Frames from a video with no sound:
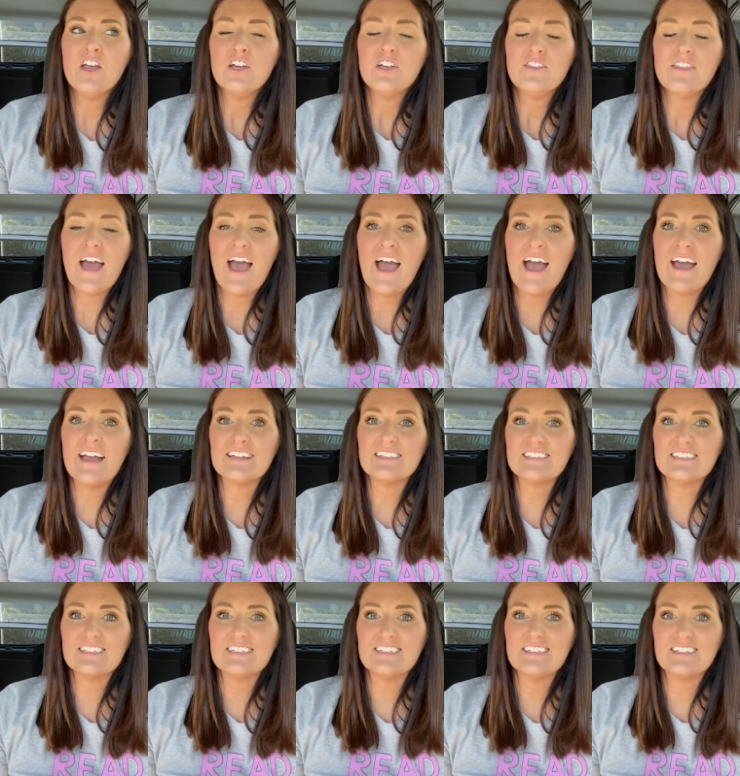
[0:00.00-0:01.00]

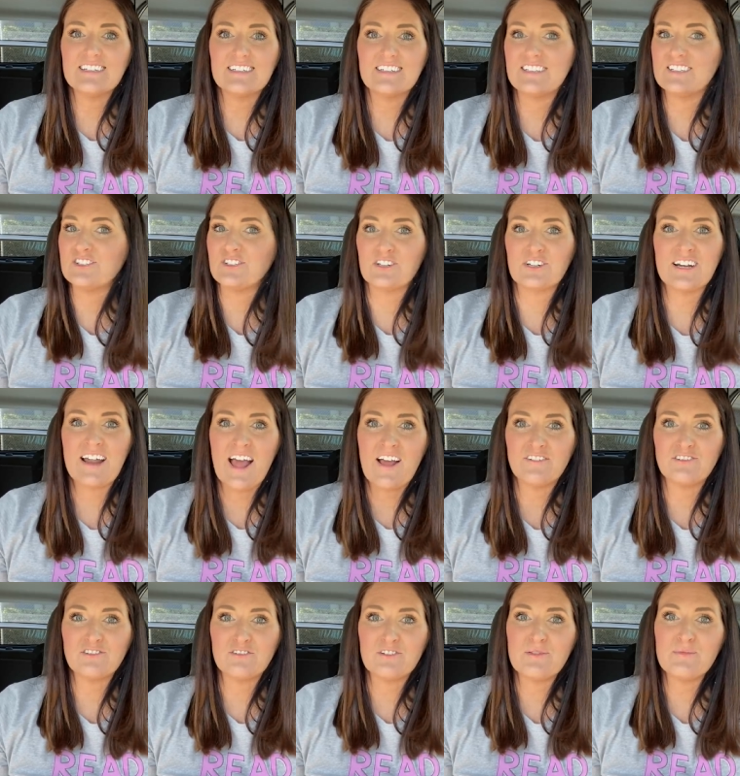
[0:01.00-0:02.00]
that because they're going to
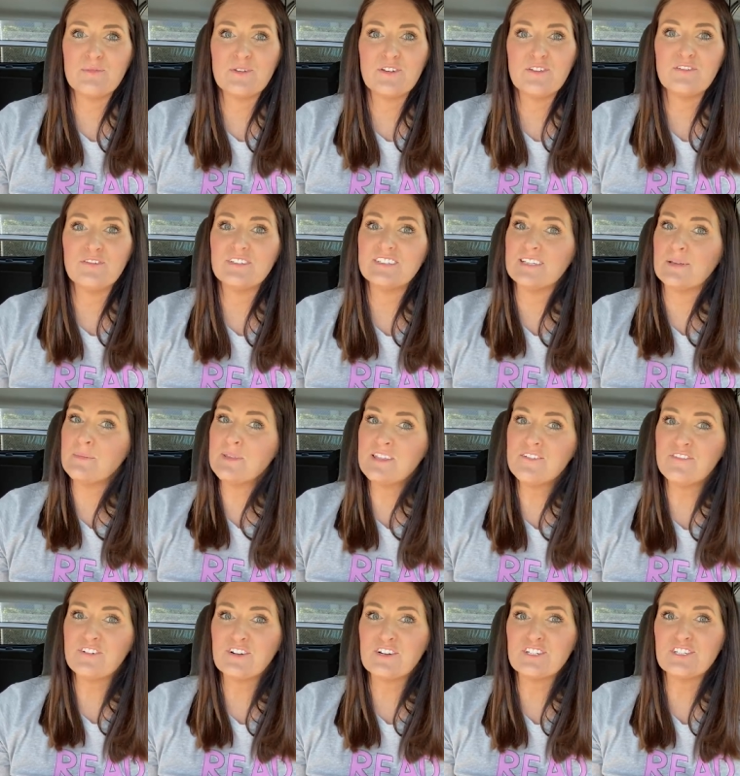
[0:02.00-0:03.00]
have to remove some of the
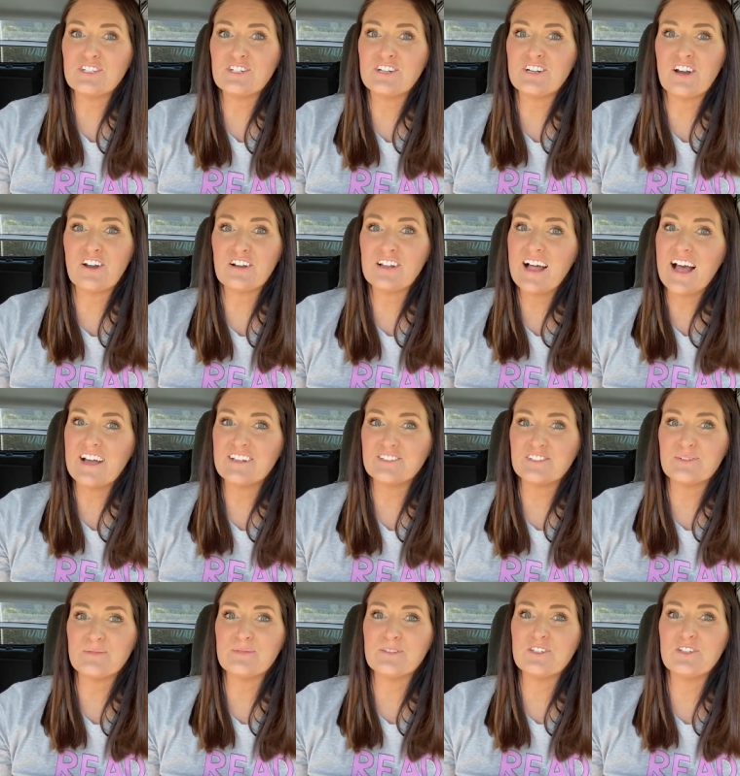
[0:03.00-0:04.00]
furniture in our
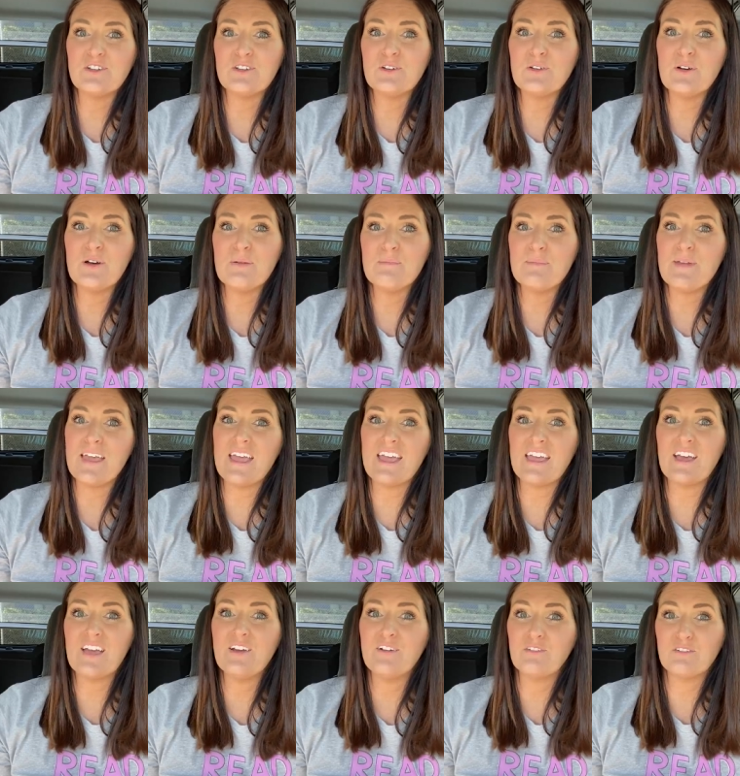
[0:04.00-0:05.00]
classroom to
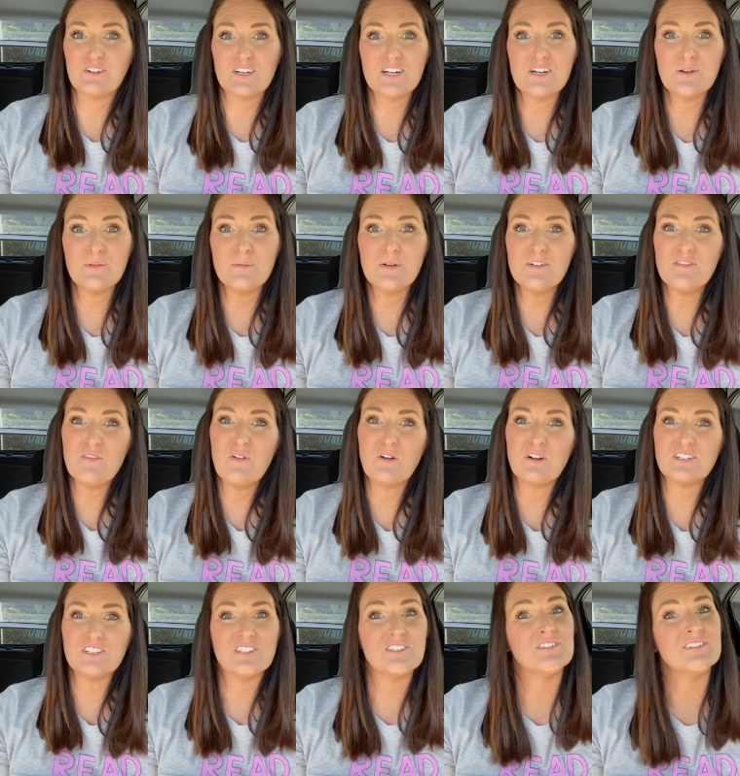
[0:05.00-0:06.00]
make room for
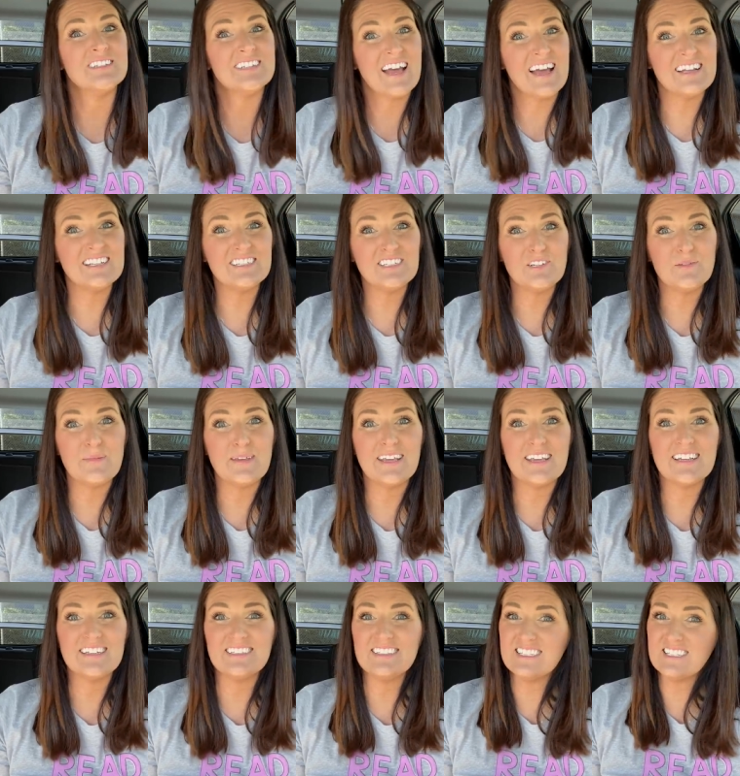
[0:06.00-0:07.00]
student desks to
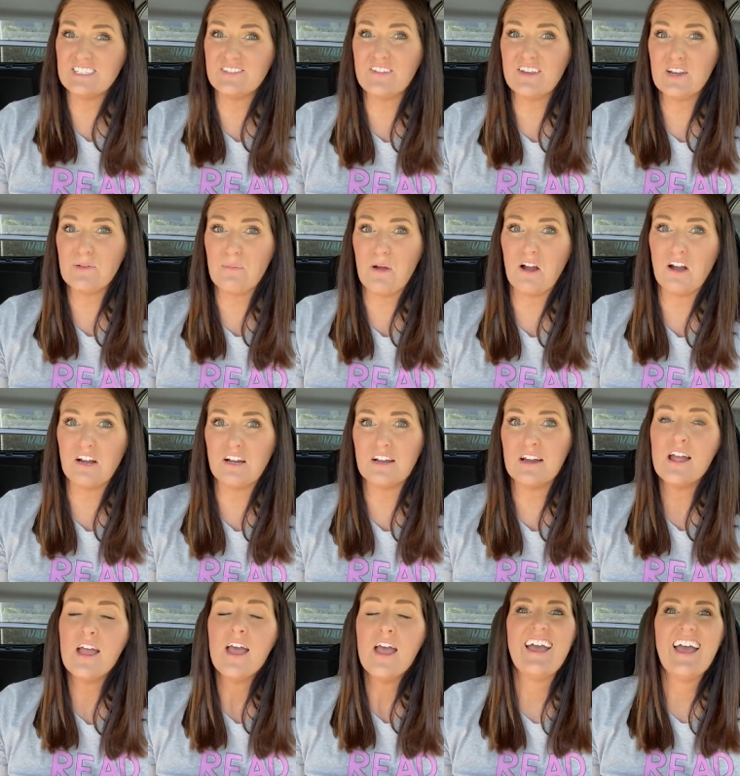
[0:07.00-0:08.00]
be six feet apart.
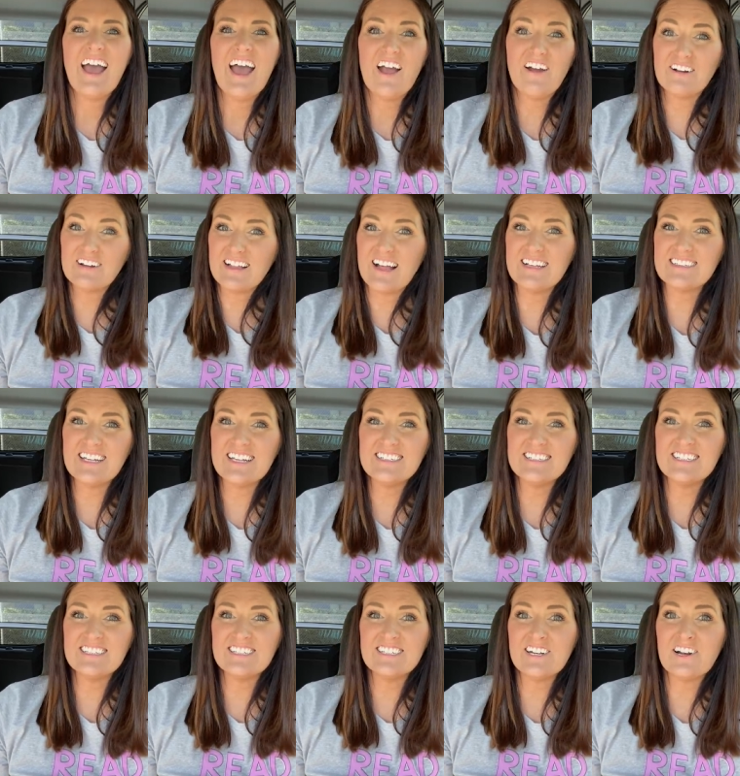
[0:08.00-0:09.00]
Our class sizes
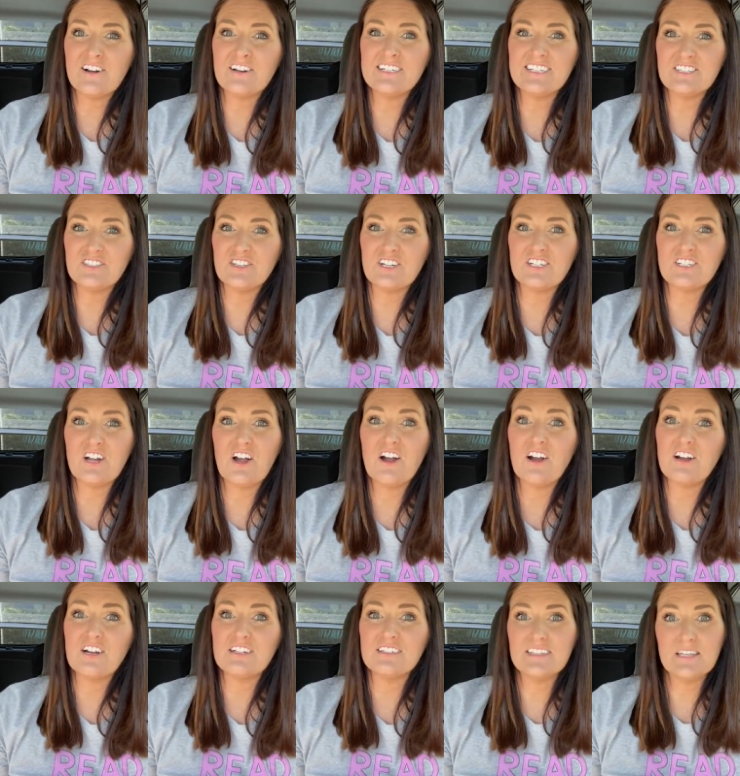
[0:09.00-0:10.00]
in our district
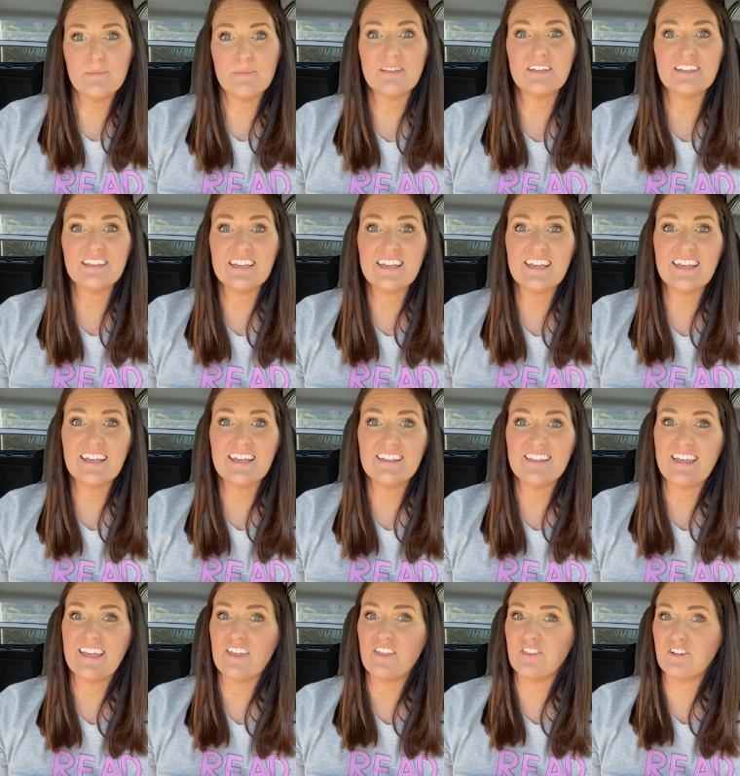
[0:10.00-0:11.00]
are typically
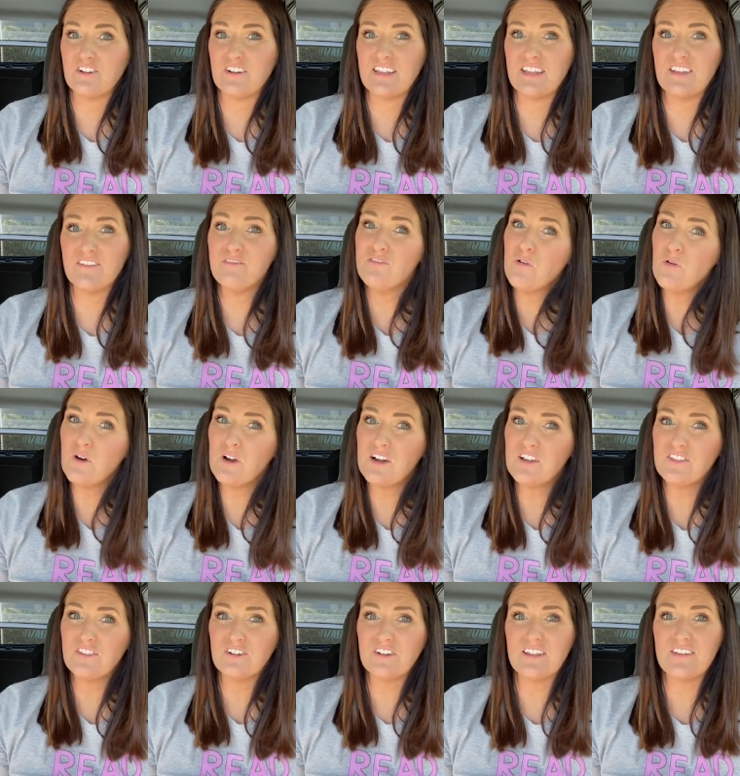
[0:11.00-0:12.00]
like 34,
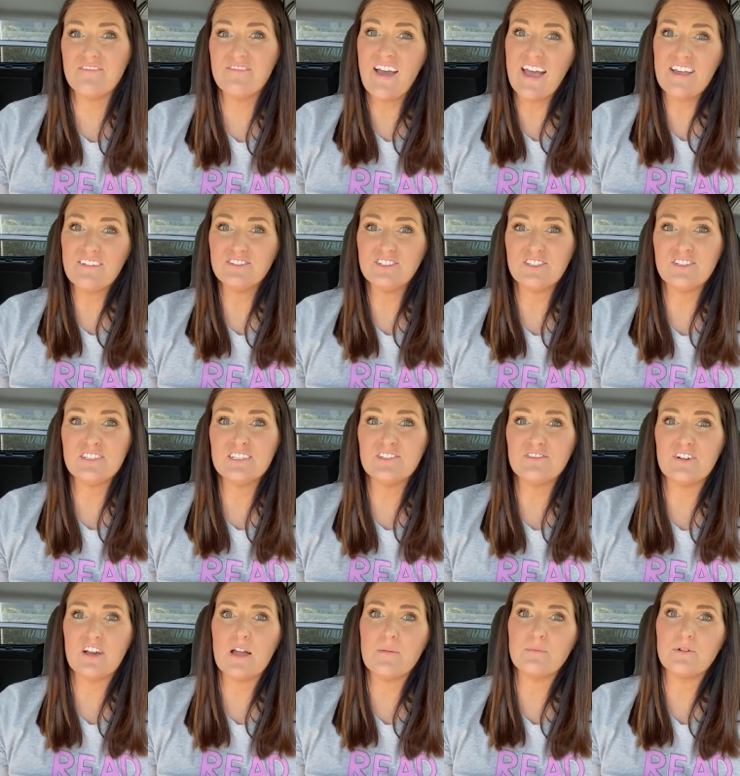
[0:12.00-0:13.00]
35 students
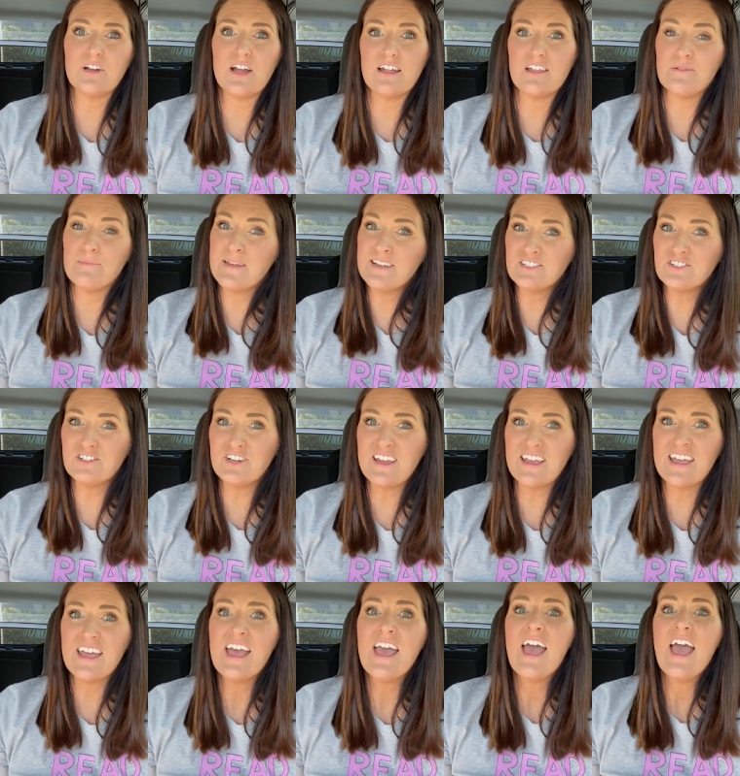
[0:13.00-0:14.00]
for upper
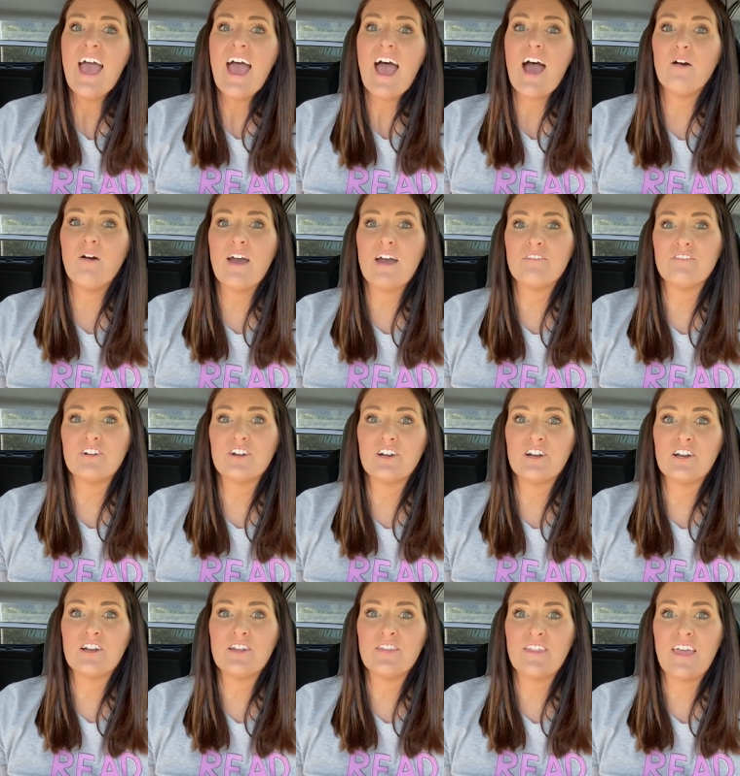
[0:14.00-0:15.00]
elementary.
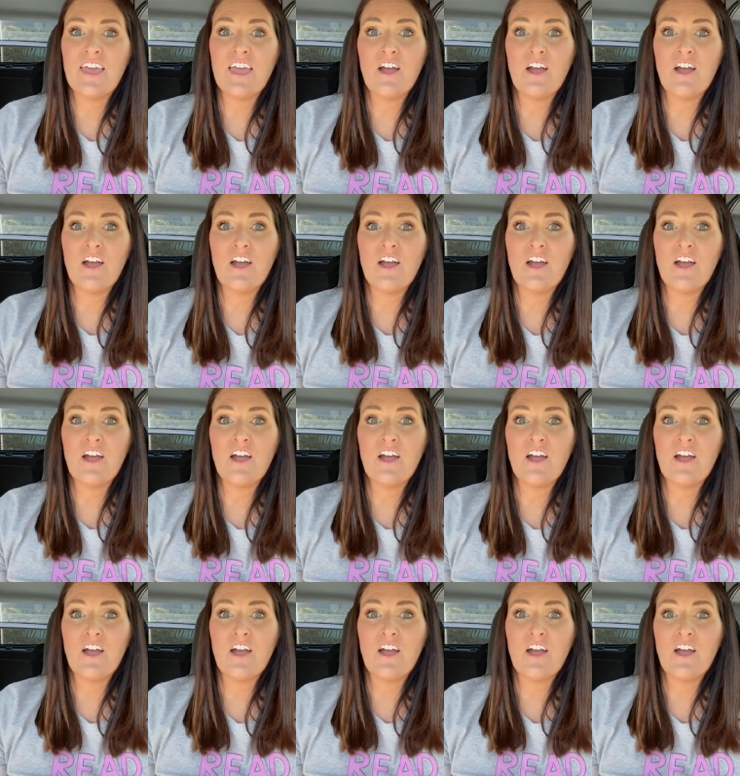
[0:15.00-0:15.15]
However, they